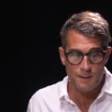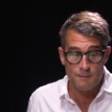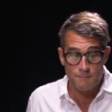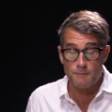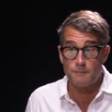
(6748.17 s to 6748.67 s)

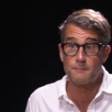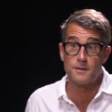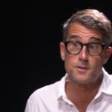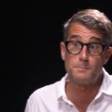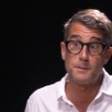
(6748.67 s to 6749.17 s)
it's
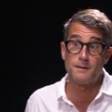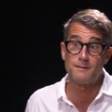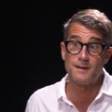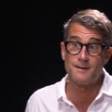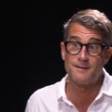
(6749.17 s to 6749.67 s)
literally a shipping
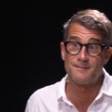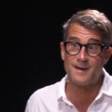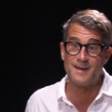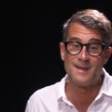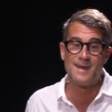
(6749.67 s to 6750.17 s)
container, right?